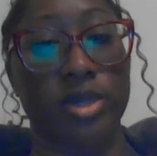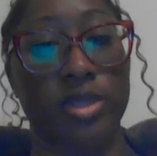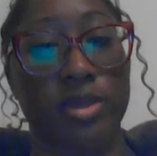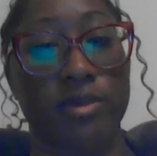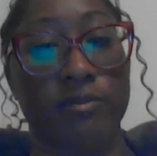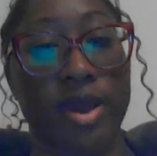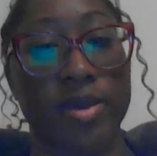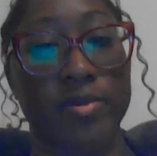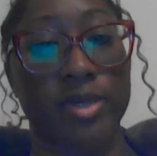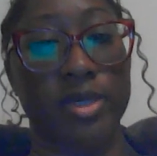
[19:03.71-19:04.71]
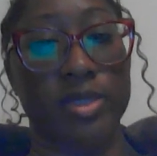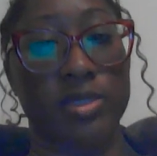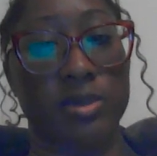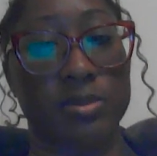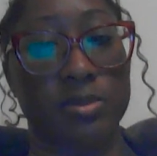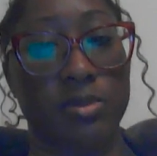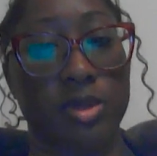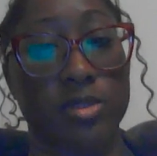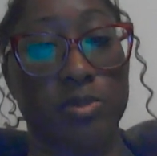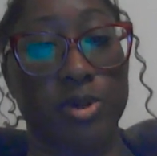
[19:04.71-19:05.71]
in the environment
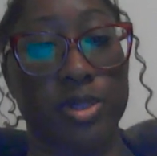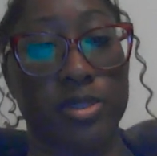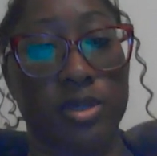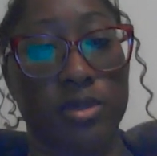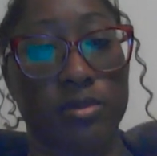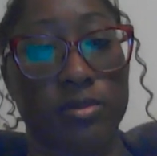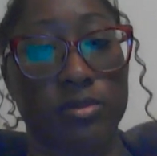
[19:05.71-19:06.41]
is present.